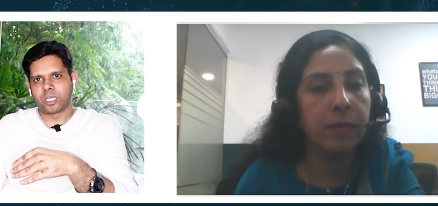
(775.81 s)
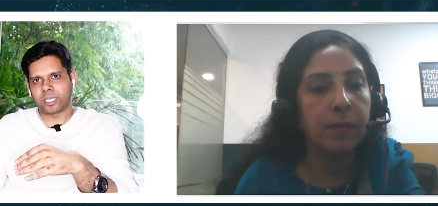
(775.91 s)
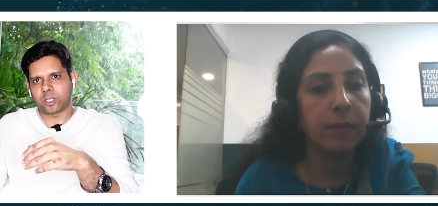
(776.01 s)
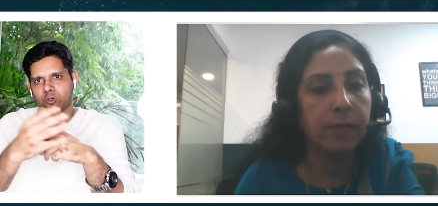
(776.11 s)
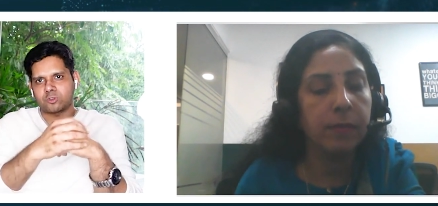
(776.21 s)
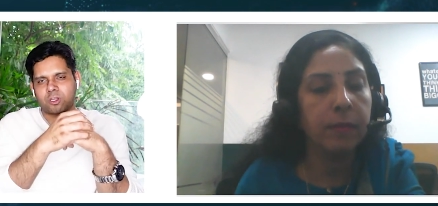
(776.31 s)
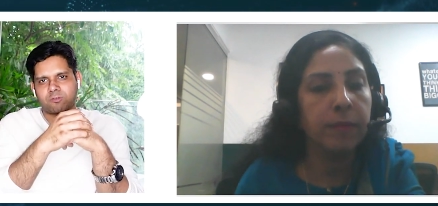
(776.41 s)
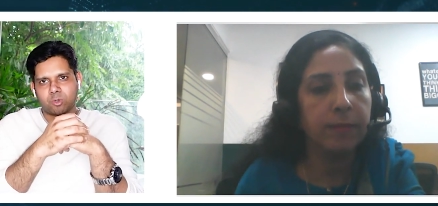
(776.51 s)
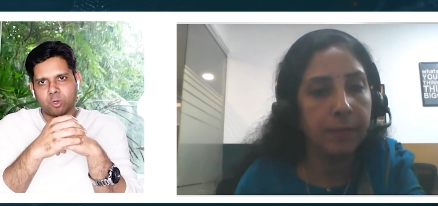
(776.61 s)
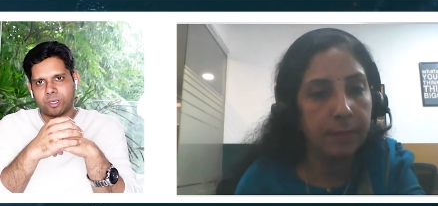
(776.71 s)
Speaker 1: you know, solve
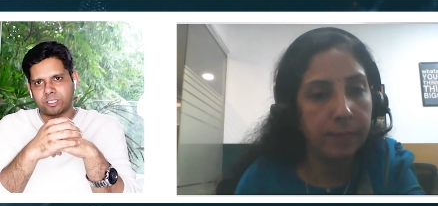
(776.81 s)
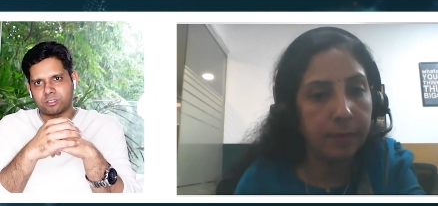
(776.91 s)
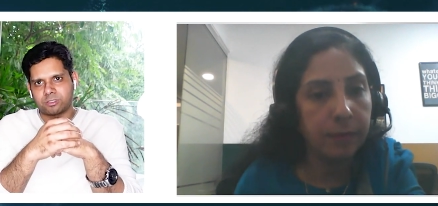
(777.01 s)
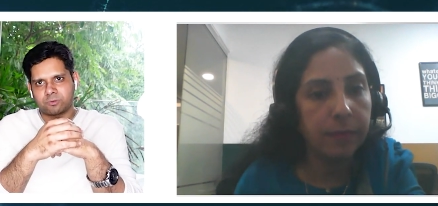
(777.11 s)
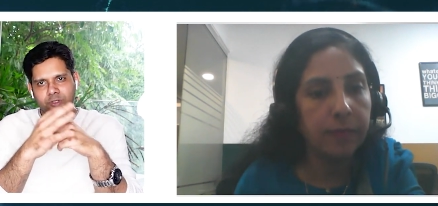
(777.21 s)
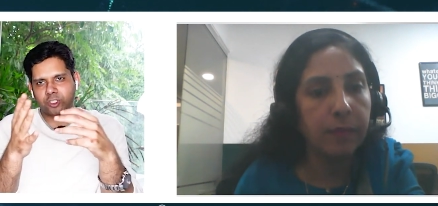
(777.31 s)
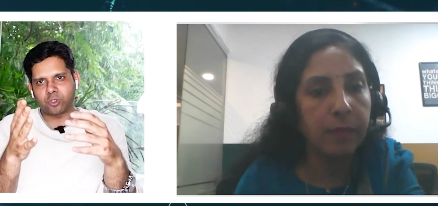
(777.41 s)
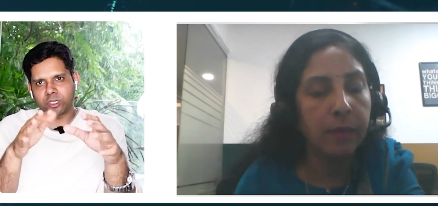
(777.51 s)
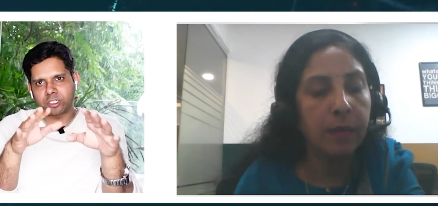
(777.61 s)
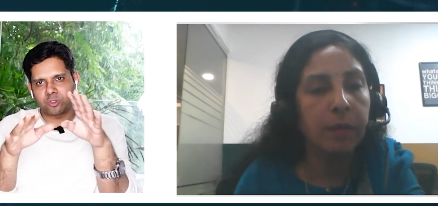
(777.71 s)
more questions? Which
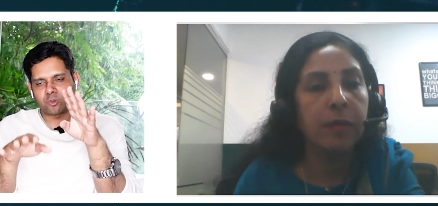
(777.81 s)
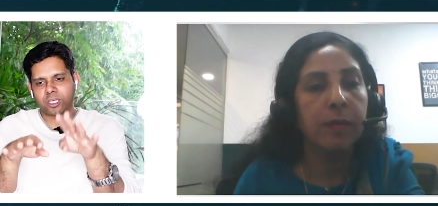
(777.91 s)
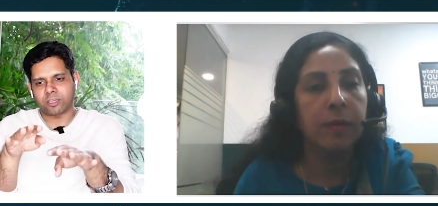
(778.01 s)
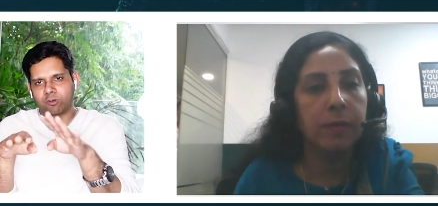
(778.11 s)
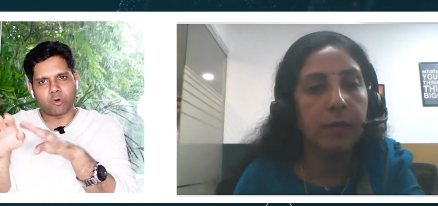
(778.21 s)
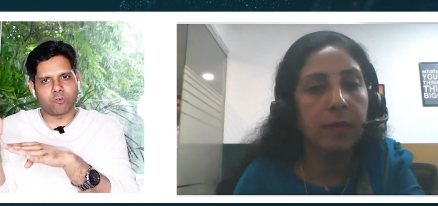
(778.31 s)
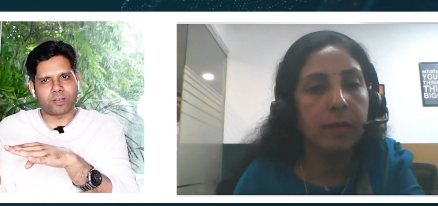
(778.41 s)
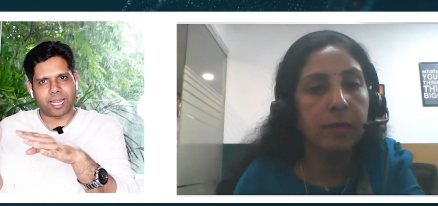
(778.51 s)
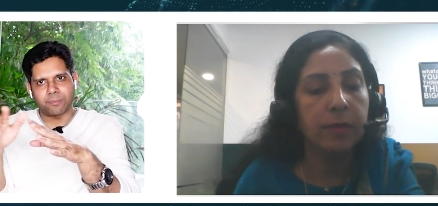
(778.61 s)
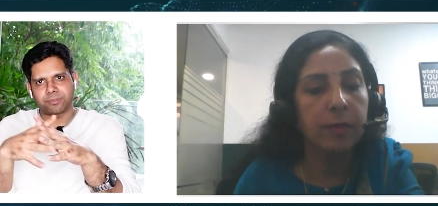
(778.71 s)
units do you think
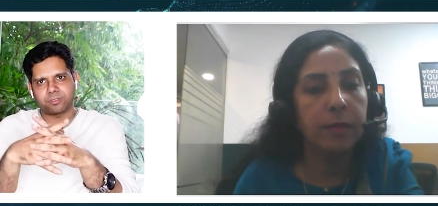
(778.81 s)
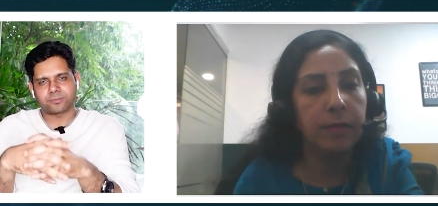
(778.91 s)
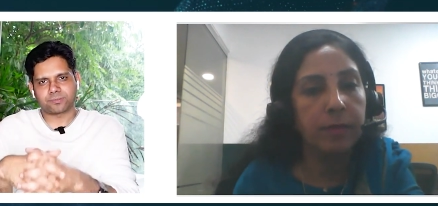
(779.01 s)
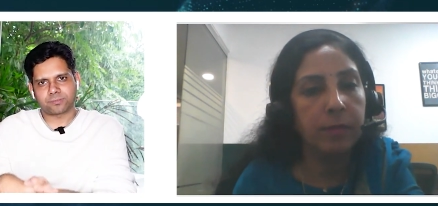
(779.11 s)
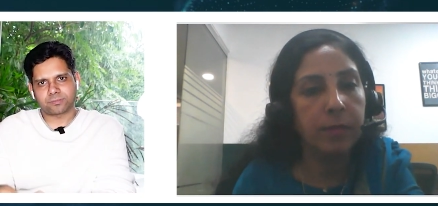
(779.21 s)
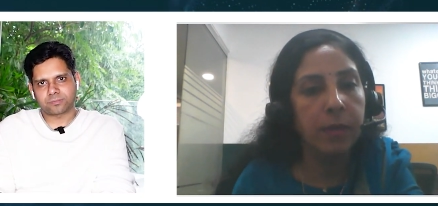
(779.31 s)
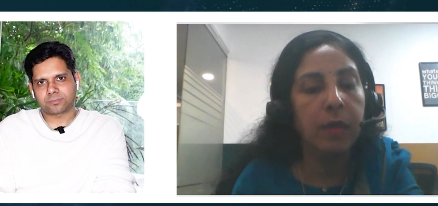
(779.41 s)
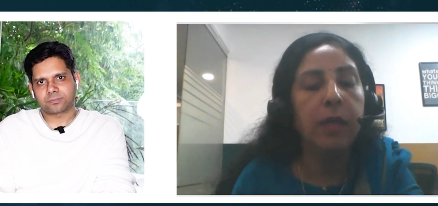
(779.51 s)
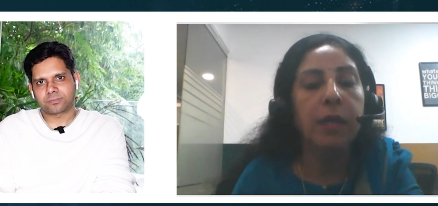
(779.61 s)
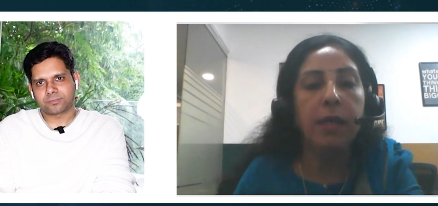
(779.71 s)
overlaps?
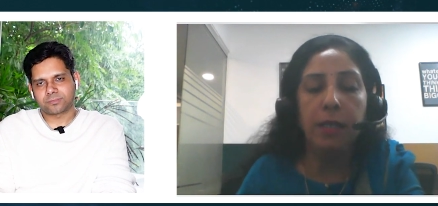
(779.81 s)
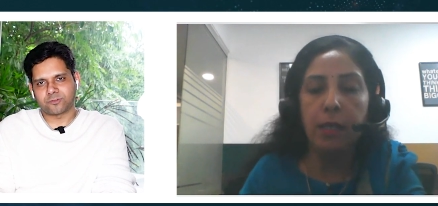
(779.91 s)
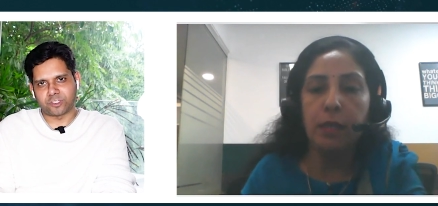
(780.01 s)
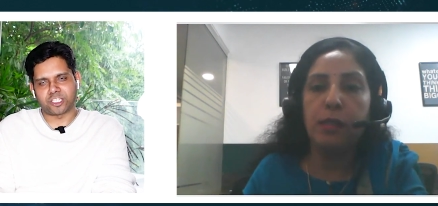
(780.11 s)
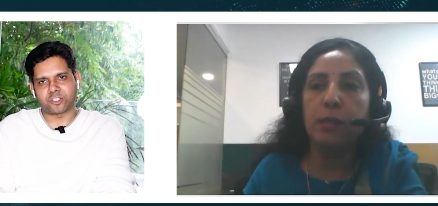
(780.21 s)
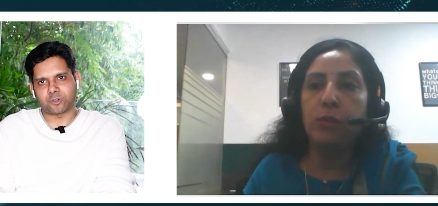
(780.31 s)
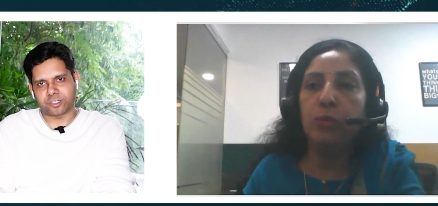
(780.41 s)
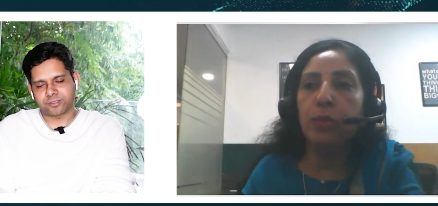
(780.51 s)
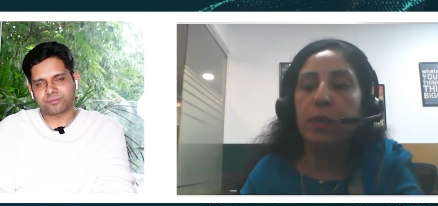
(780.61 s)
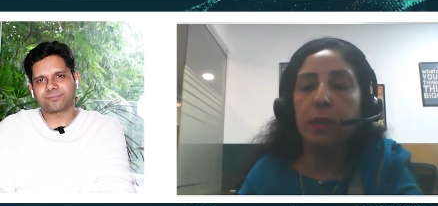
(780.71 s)
Yes, with this
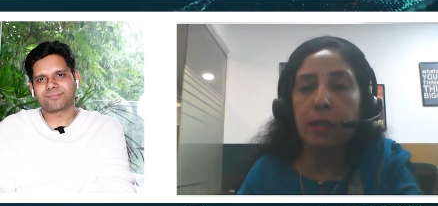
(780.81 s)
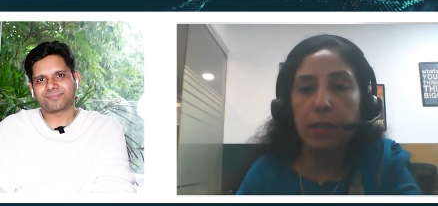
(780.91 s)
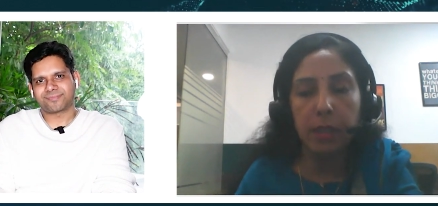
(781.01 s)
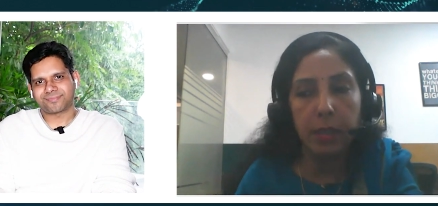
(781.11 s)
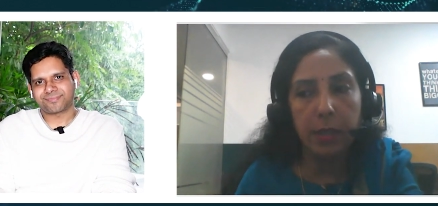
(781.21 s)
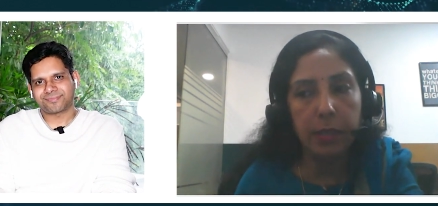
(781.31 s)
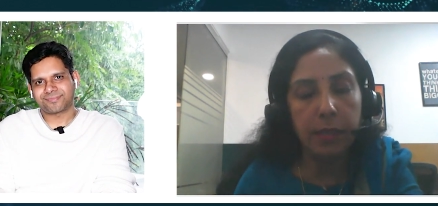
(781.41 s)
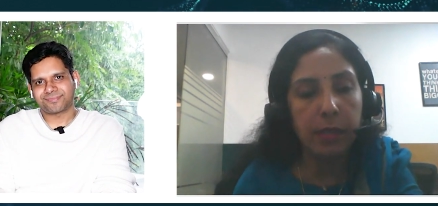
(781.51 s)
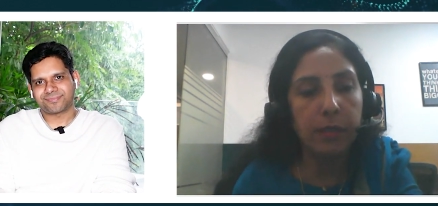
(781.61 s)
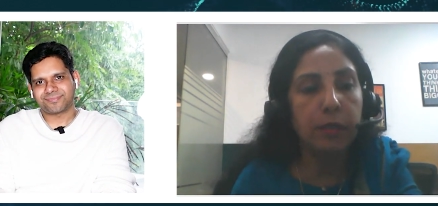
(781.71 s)
unit?
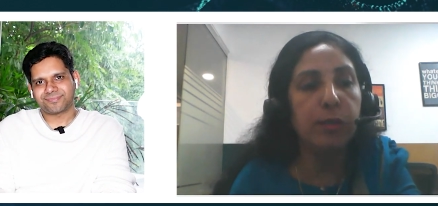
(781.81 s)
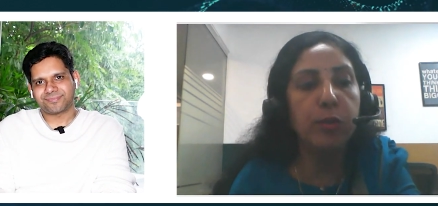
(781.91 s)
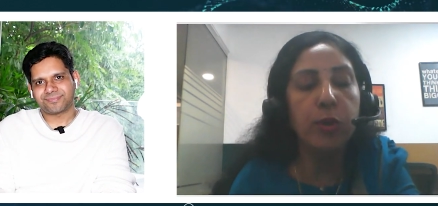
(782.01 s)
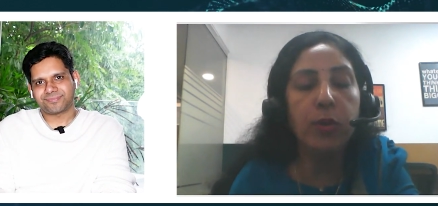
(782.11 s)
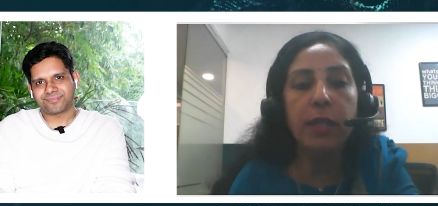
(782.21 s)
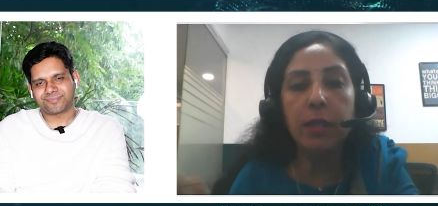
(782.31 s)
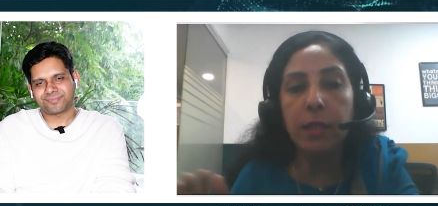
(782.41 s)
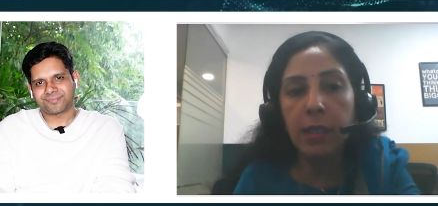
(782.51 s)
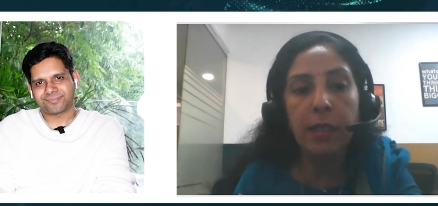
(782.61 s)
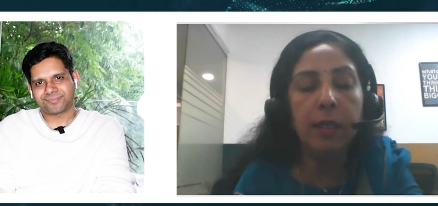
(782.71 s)
So, so unit
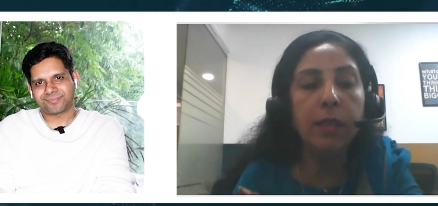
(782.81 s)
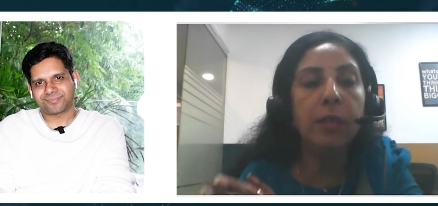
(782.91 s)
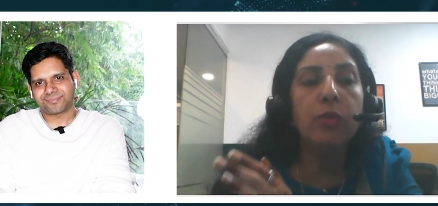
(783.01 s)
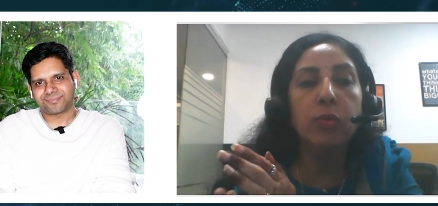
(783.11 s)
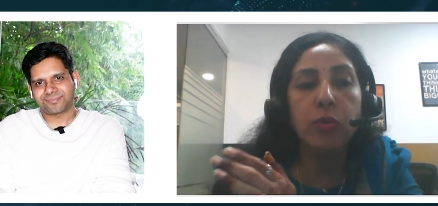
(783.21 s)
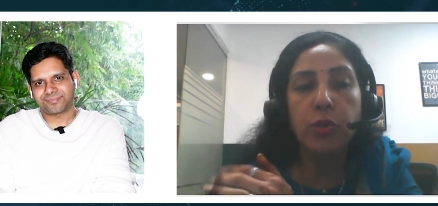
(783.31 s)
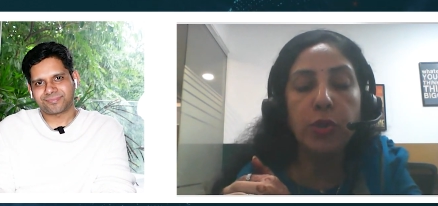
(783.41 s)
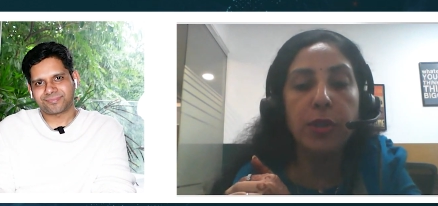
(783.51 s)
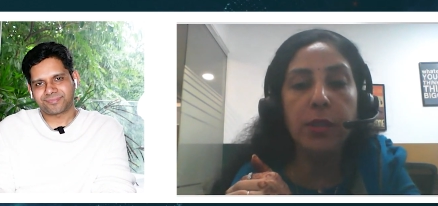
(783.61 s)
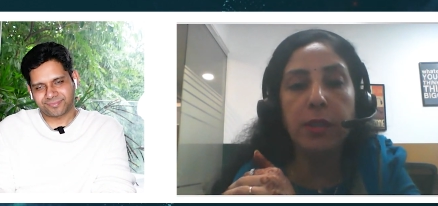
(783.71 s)
3, the
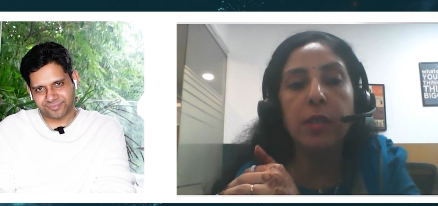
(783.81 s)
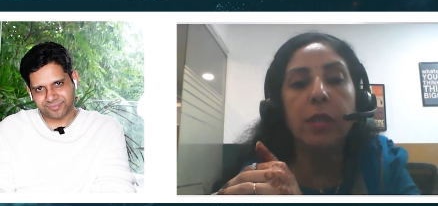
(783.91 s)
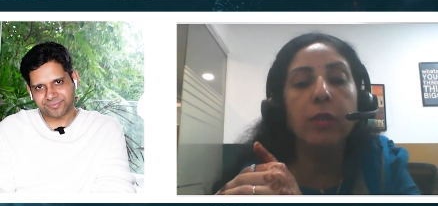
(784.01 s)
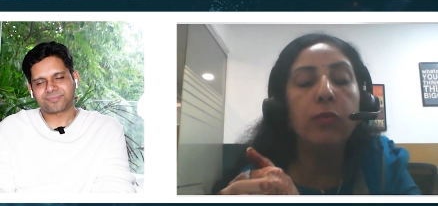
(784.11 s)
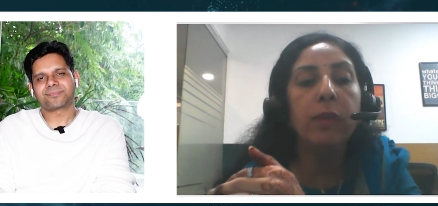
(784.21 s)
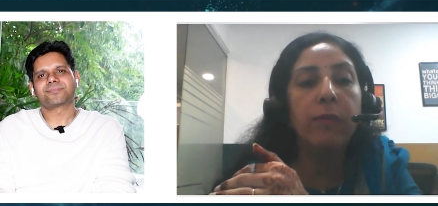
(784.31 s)
questions you will